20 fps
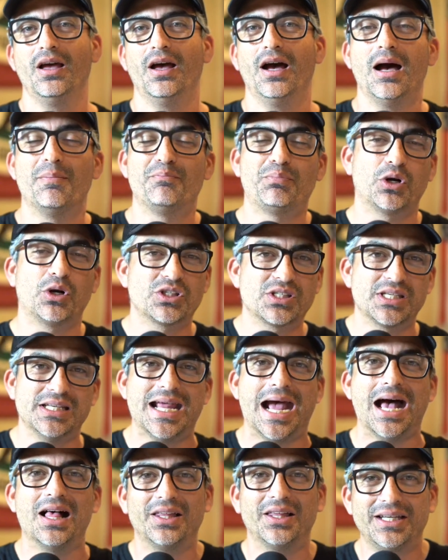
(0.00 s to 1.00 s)

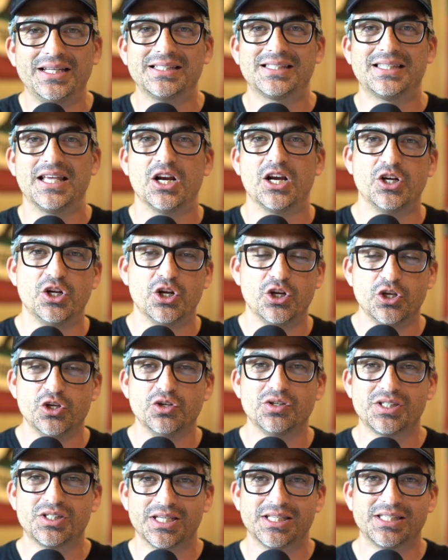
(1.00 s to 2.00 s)
personalities that you're
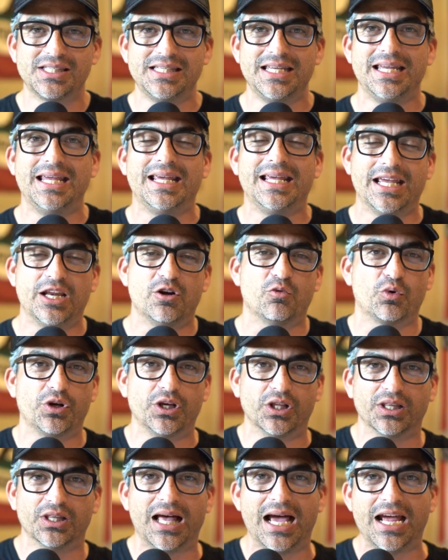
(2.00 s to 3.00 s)
used to seeing in
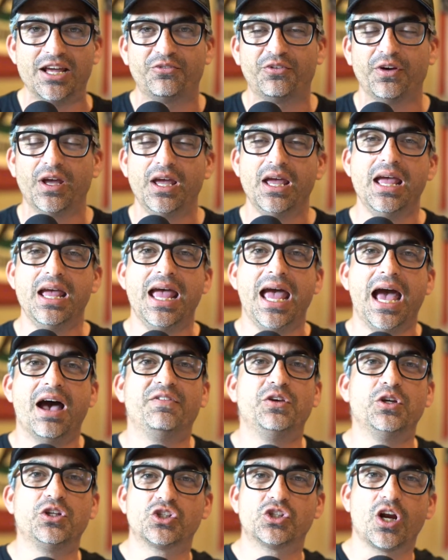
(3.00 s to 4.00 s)
real life? Have
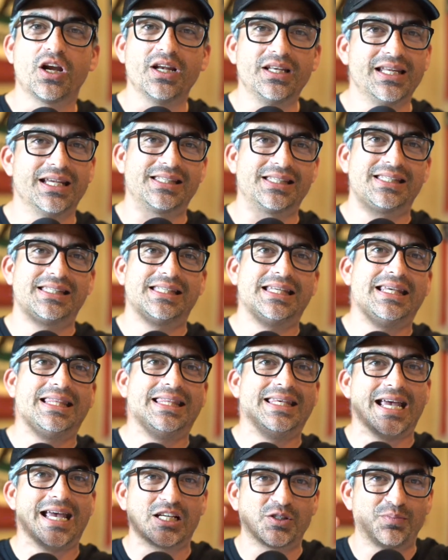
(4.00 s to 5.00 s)
you started to see
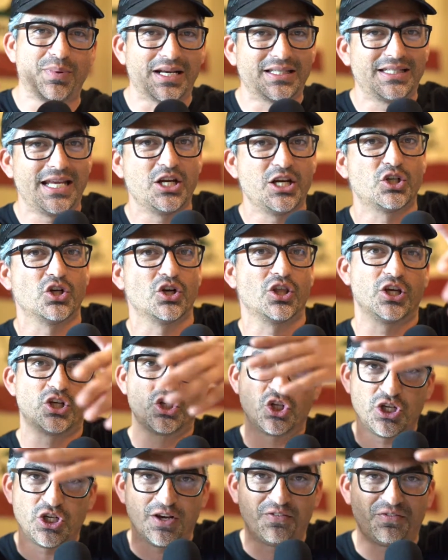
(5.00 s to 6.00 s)
the expectation or the
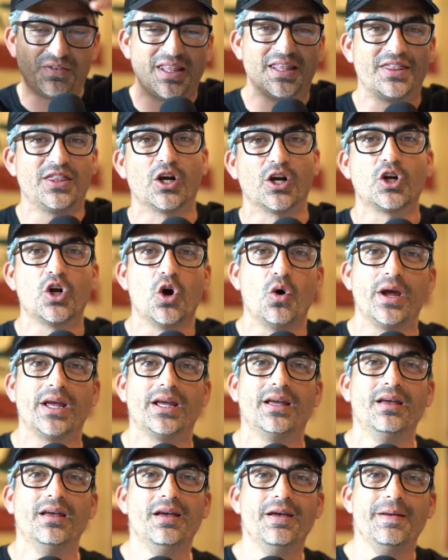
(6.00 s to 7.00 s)
shift that they're going
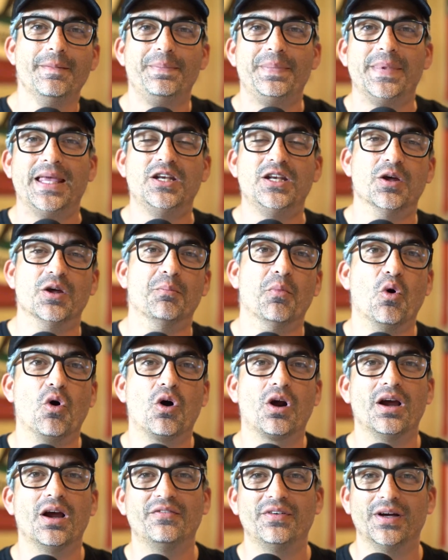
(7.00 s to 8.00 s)
into more
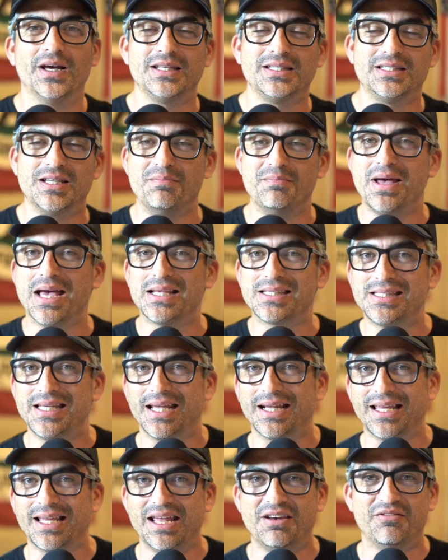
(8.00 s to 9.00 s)
of a
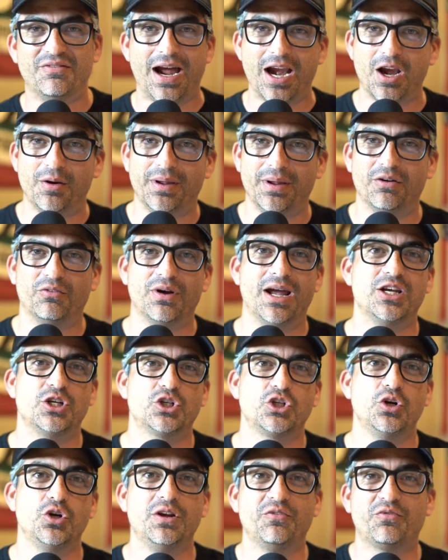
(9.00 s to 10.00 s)
domestic environment, right?
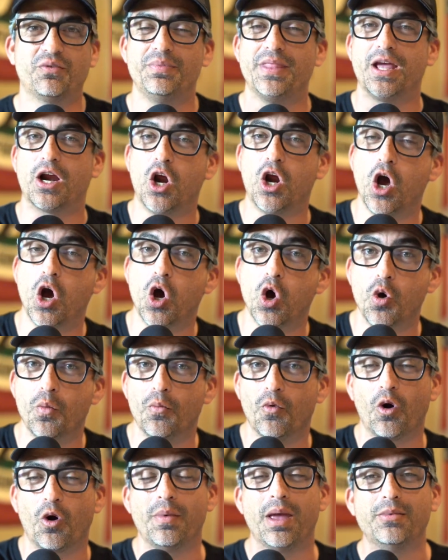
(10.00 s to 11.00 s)
Shooting from their home
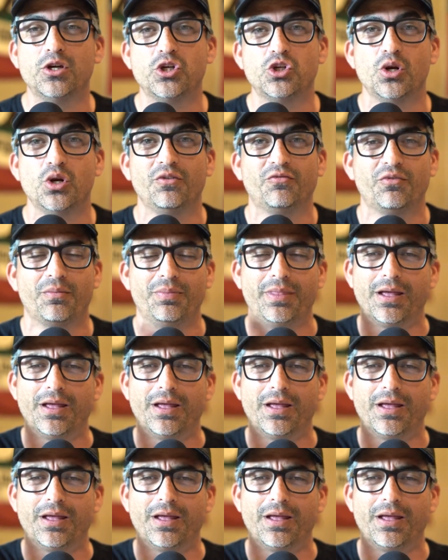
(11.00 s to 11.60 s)
or maybe shooting from their